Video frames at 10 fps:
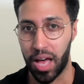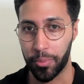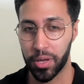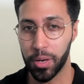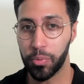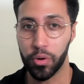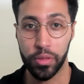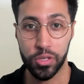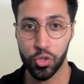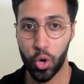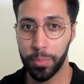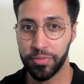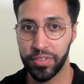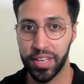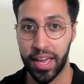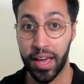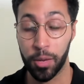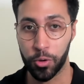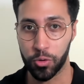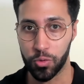I'm going to put the top 3 AI
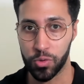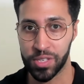models